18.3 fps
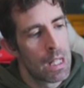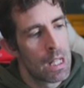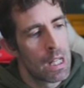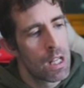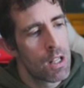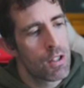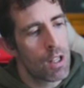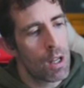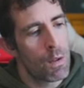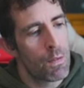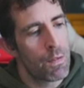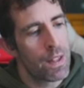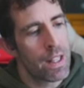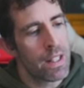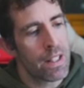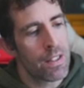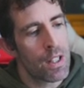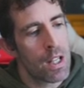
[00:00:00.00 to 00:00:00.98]
So for this
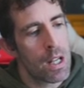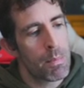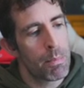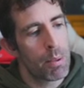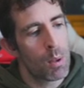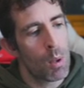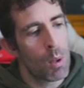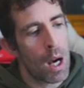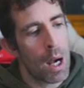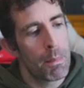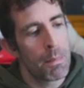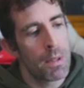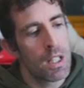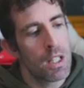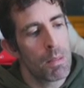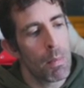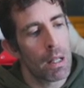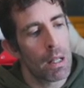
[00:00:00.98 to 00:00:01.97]
example, I'm using
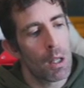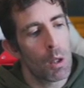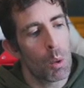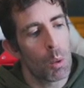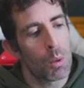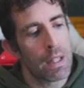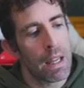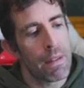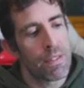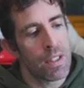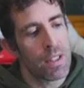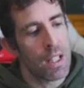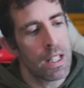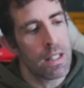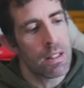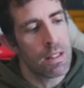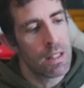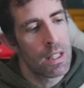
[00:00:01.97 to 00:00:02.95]
my local dev
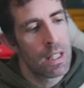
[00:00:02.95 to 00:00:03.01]
site.